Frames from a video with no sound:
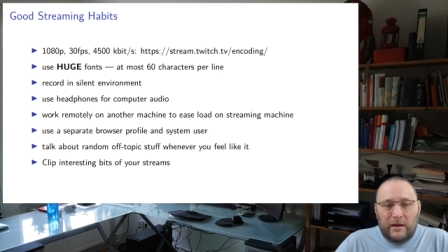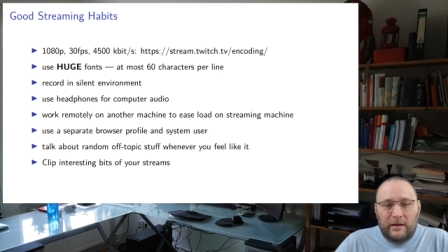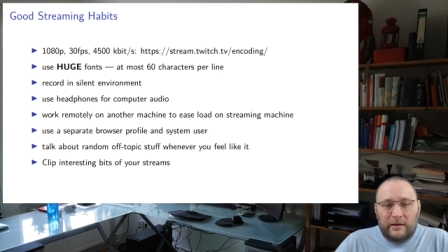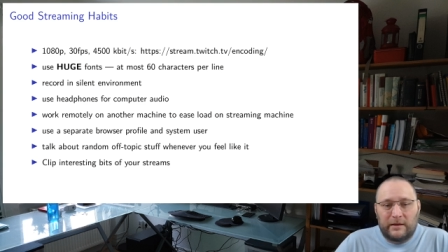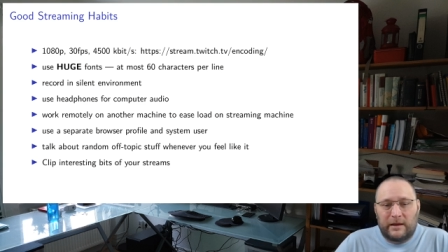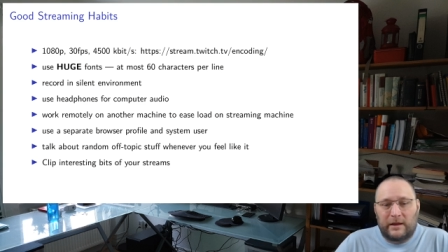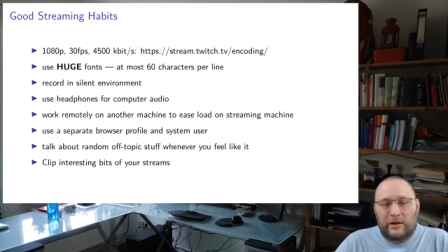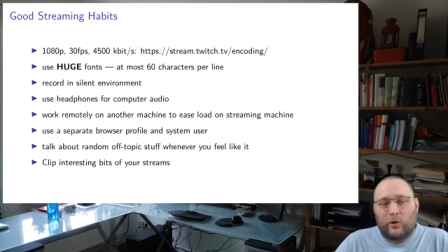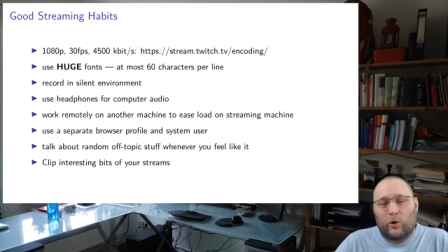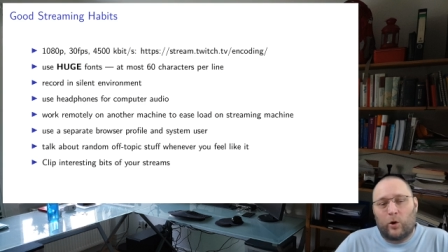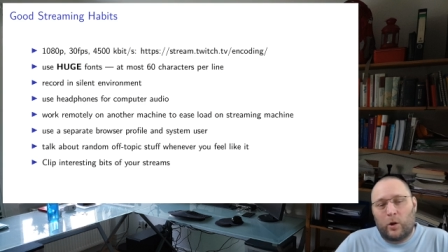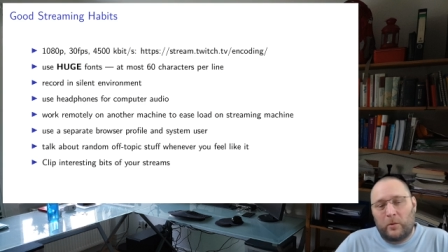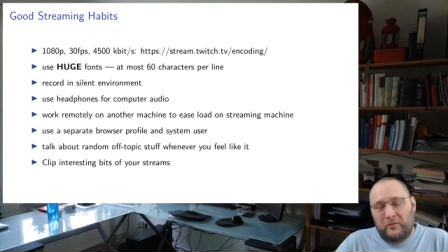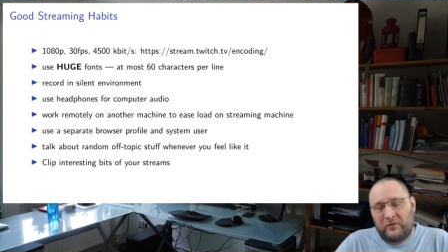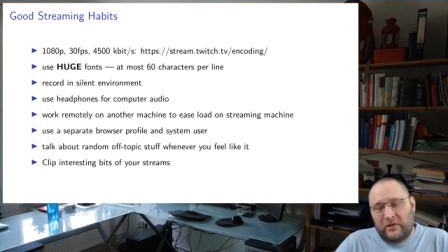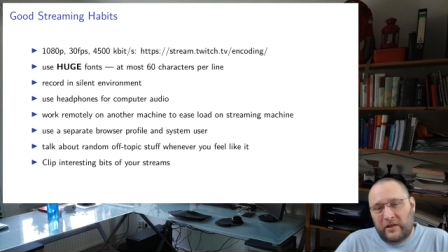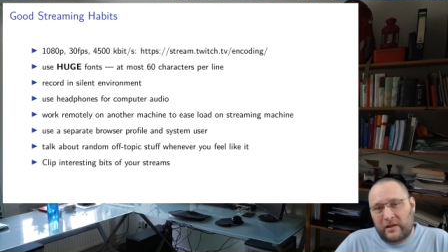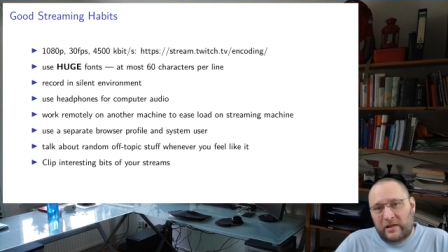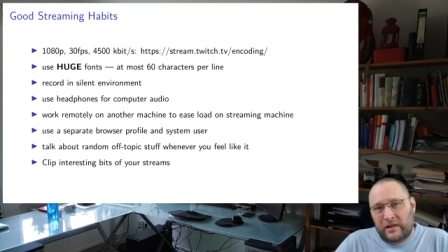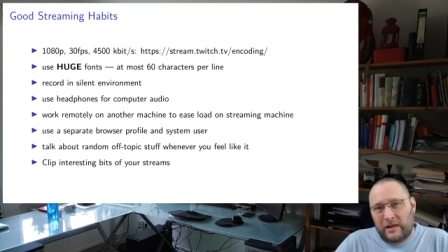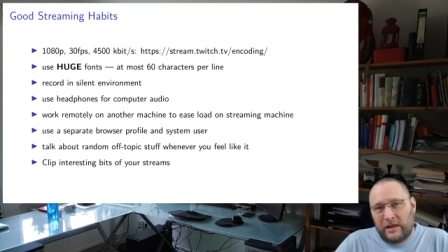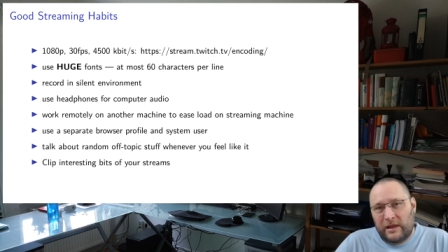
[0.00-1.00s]
then
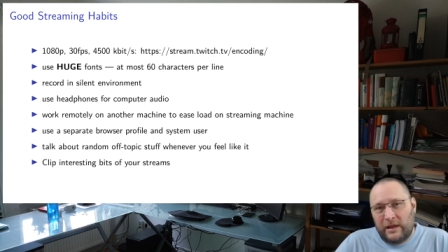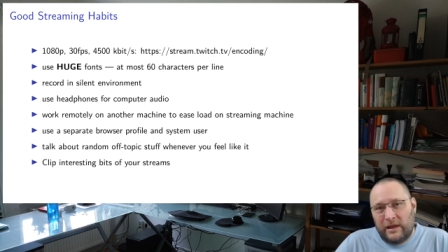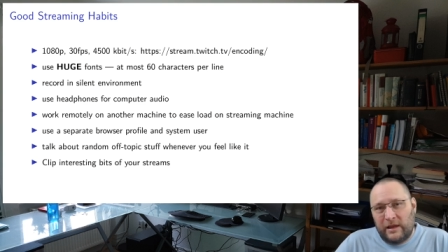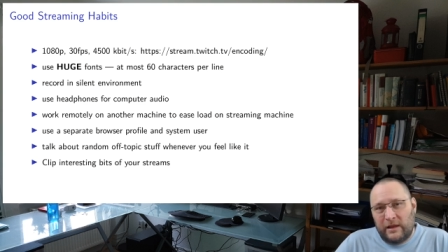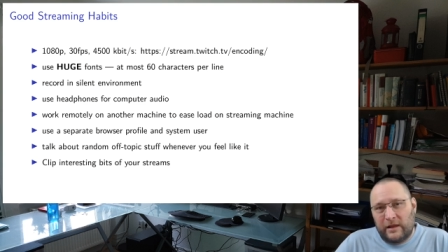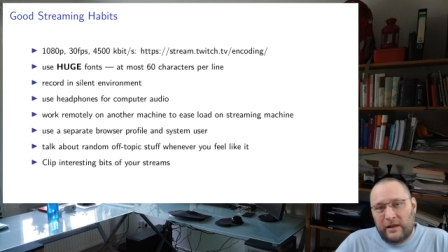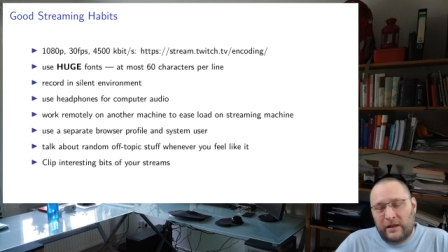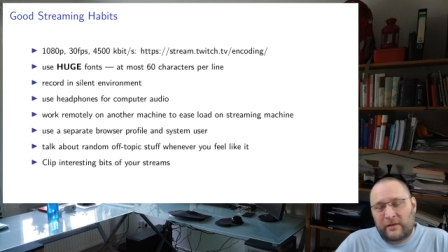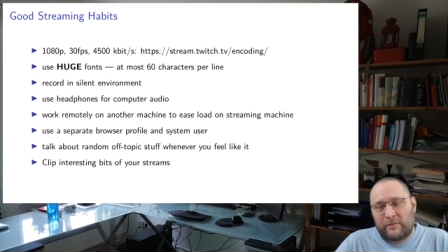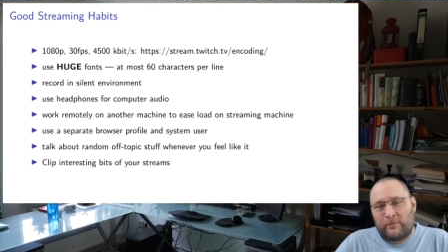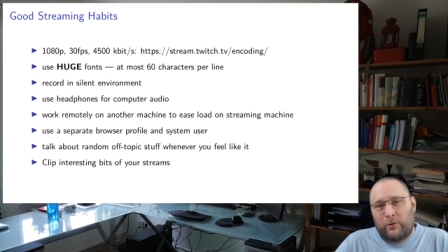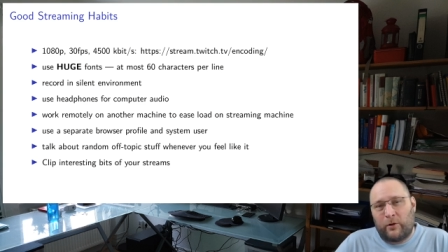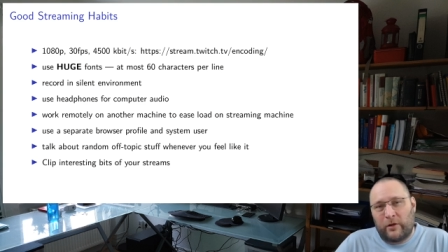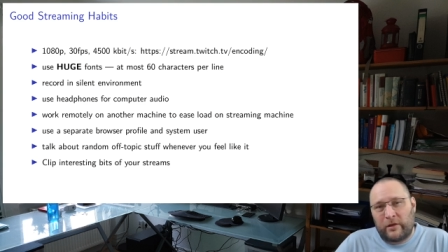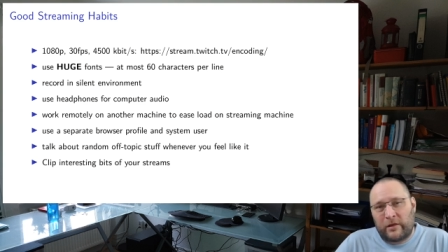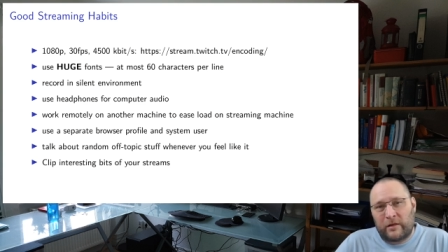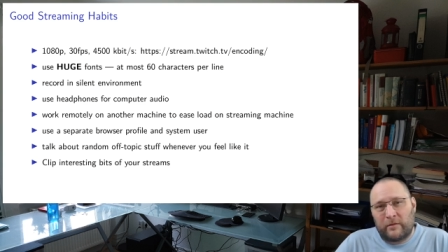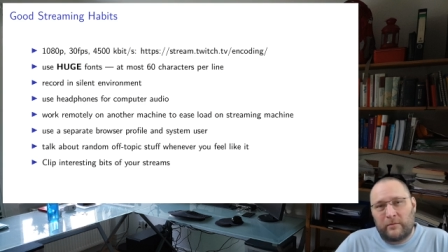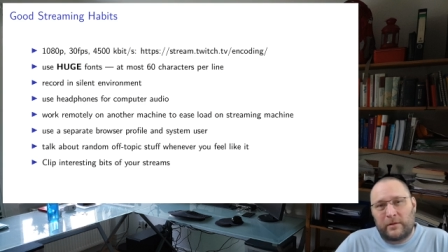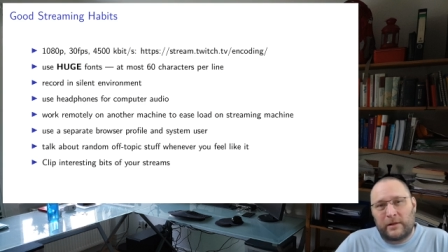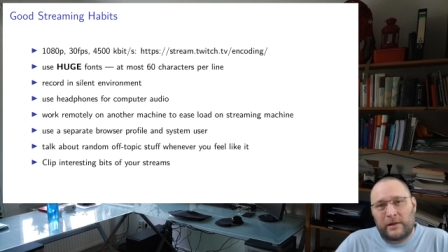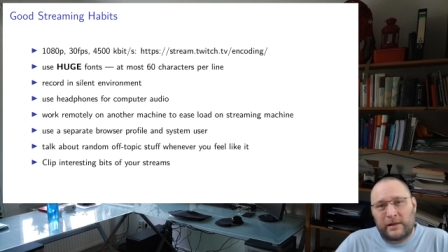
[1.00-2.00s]
obviously it's
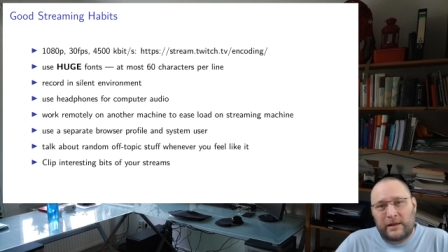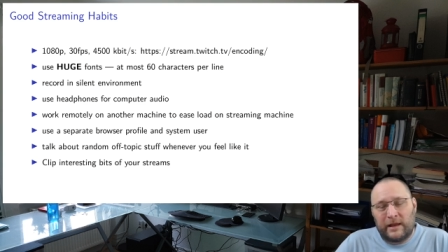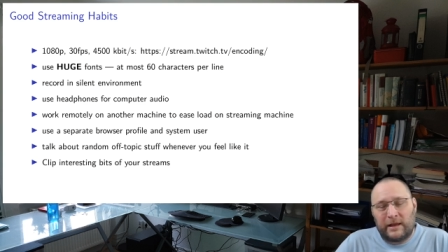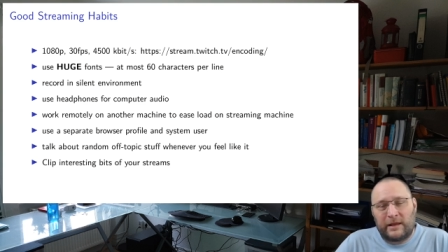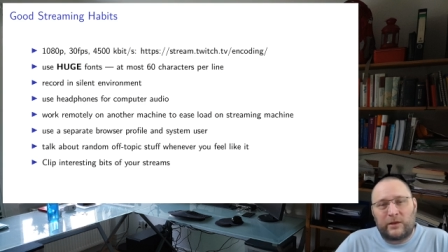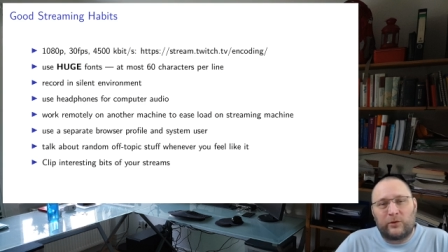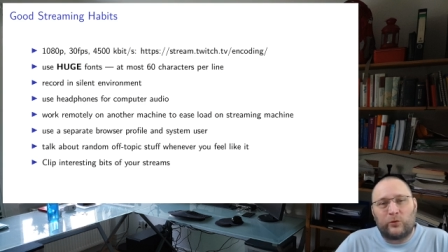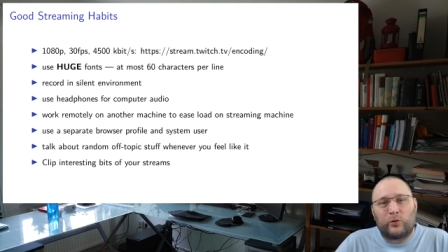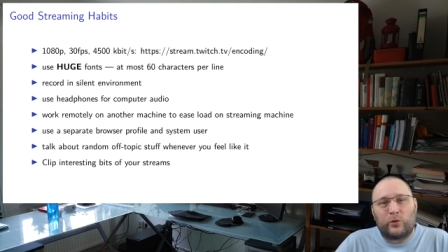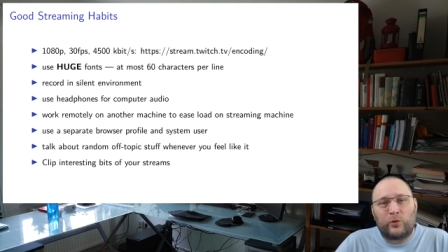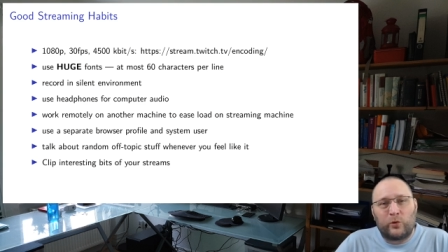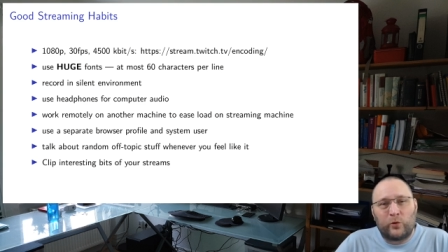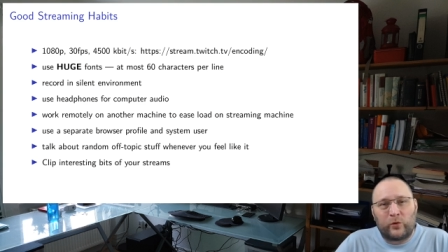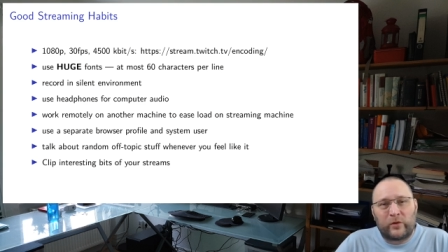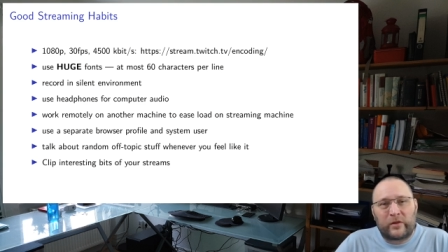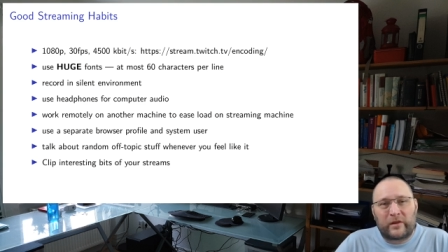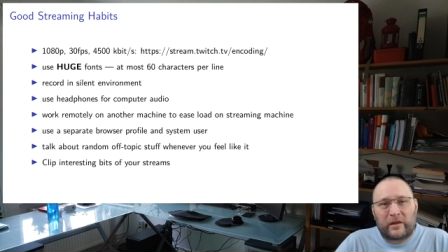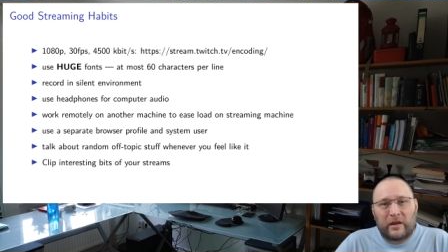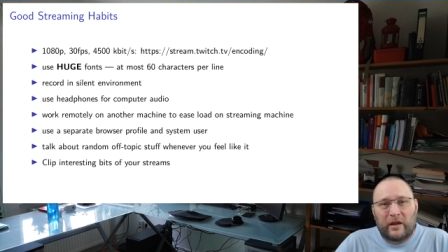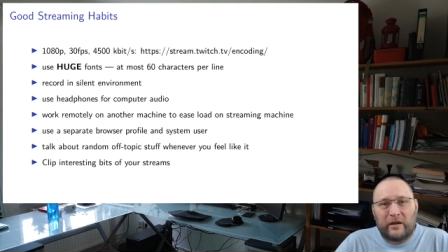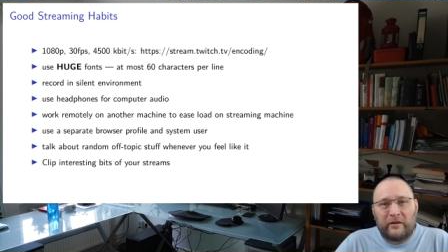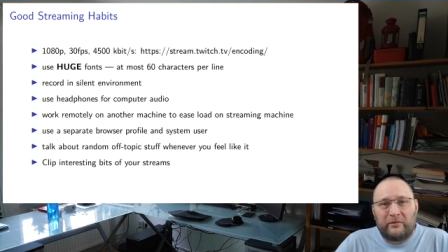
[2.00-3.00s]
possible that you do
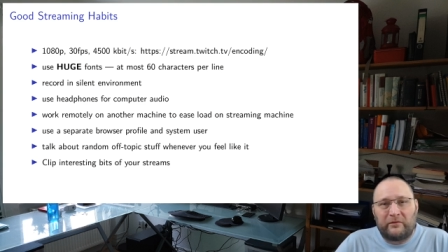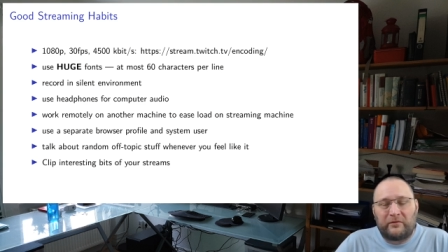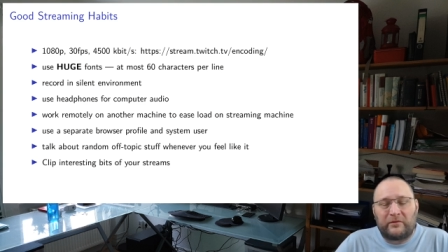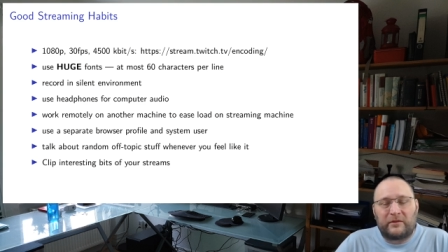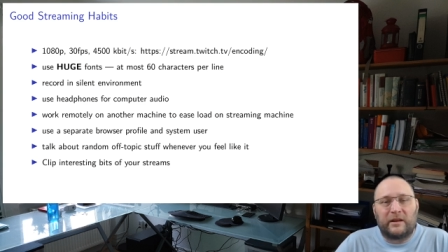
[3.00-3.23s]
stuff